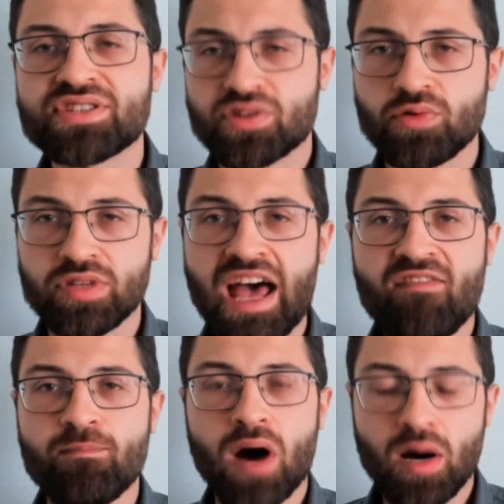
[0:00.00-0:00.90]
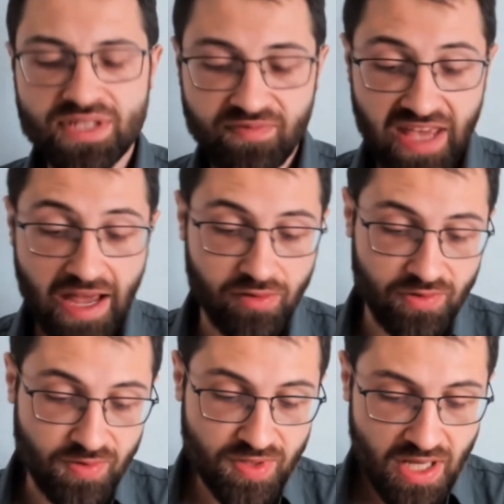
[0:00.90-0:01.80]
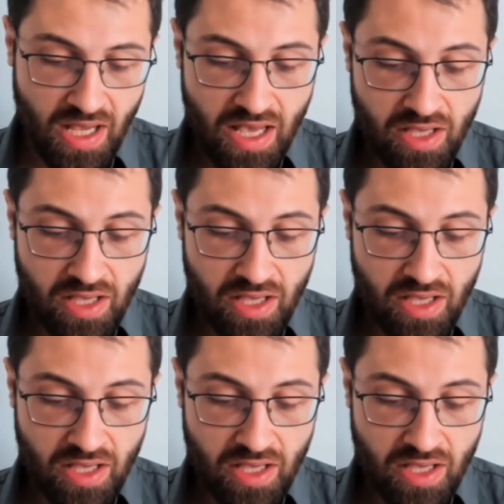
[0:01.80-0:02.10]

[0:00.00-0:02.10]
so you would have mobs of kangaroos.